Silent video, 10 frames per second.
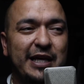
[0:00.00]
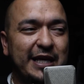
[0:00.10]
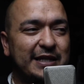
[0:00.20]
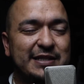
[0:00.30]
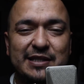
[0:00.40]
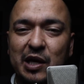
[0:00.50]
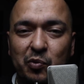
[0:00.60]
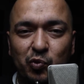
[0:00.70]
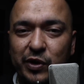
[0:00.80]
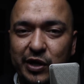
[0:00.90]
in
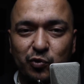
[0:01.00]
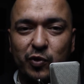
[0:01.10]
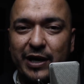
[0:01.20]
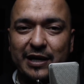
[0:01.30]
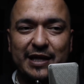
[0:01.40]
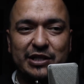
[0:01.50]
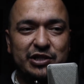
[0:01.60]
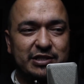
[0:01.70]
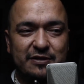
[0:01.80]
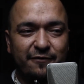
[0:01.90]
some weird way that
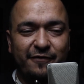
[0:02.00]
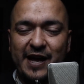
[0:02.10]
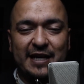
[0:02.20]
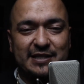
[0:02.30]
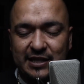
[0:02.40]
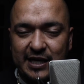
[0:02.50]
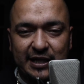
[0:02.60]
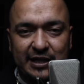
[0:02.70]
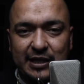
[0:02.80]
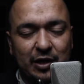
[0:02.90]
just
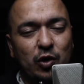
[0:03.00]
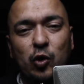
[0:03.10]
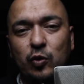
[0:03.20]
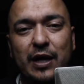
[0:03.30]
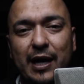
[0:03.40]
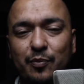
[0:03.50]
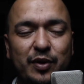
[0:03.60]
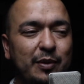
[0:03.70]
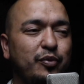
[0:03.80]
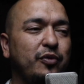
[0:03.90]
fascinated a whole lot of
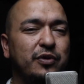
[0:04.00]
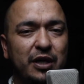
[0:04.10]
people.